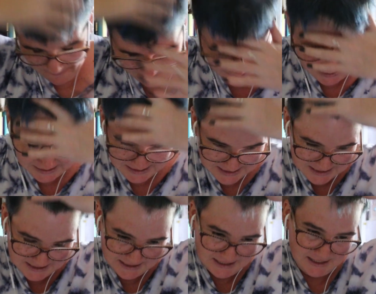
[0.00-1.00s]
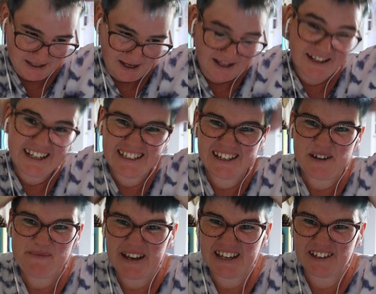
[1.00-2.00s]
but I like to cut
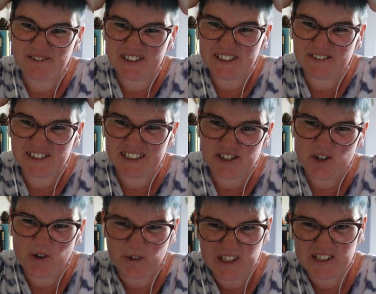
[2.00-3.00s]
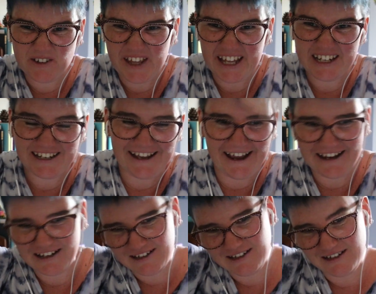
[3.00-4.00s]
my hair really, really short so that
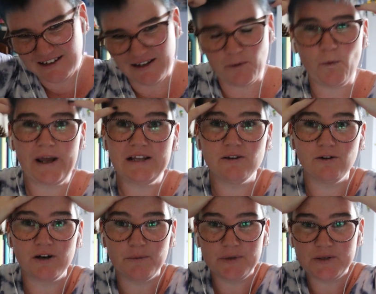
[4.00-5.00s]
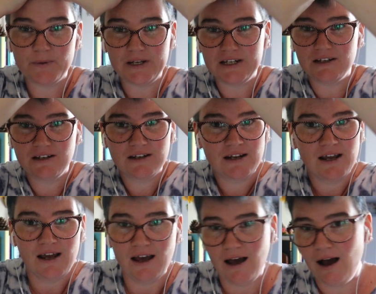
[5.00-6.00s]
I can wait longer between
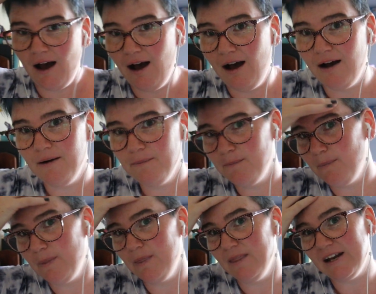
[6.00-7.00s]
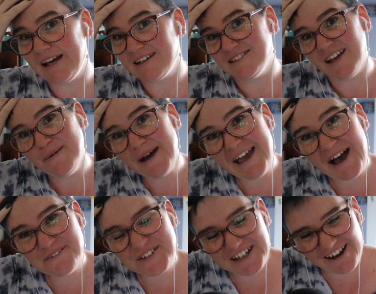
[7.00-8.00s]
the next time I
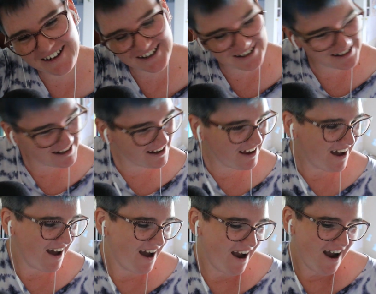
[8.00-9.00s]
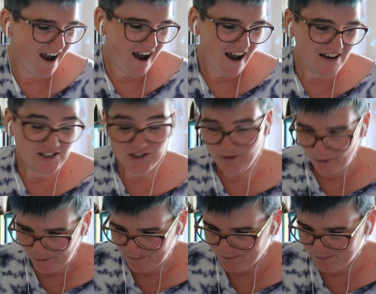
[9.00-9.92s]
have to cut it. So,